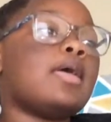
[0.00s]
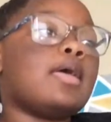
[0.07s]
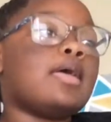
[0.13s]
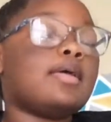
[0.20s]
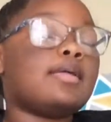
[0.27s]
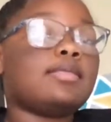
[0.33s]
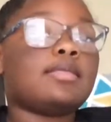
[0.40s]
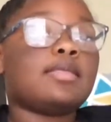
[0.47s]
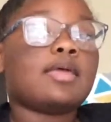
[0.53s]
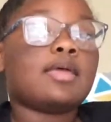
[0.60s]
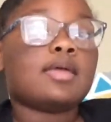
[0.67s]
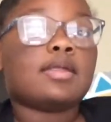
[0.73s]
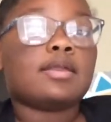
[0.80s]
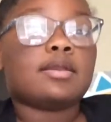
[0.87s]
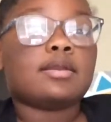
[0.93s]
and
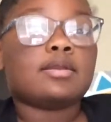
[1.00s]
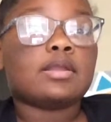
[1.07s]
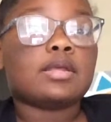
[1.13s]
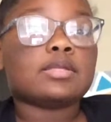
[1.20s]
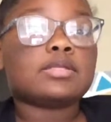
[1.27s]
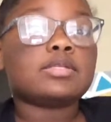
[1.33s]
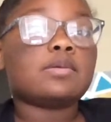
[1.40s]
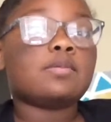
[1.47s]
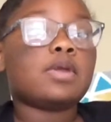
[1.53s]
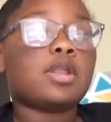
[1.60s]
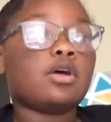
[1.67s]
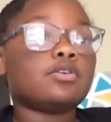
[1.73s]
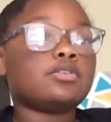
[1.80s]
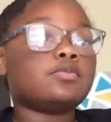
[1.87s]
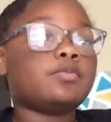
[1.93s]
then someone
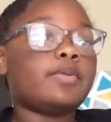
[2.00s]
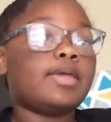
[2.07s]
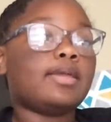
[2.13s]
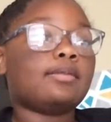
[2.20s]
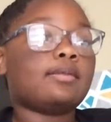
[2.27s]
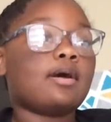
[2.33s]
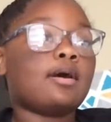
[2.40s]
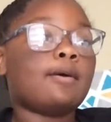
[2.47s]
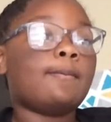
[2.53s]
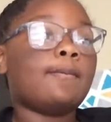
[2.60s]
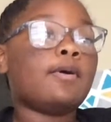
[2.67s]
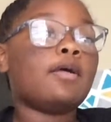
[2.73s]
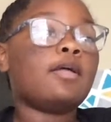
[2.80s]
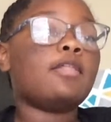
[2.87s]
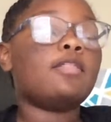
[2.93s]
else picked up
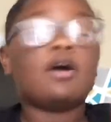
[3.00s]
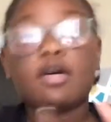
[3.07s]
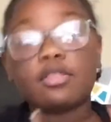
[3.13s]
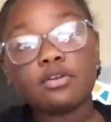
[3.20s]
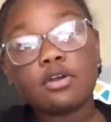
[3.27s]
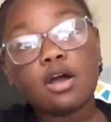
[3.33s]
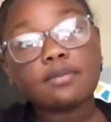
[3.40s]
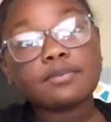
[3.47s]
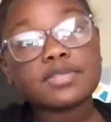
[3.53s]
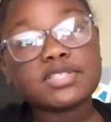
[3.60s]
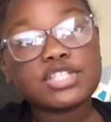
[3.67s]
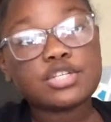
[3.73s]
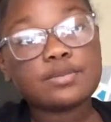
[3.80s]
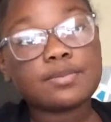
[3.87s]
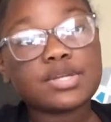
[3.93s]
the other
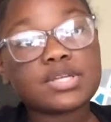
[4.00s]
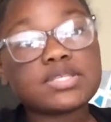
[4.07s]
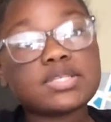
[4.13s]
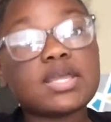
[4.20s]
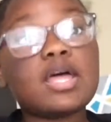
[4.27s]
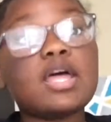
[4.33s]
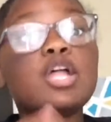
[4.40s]
composition books,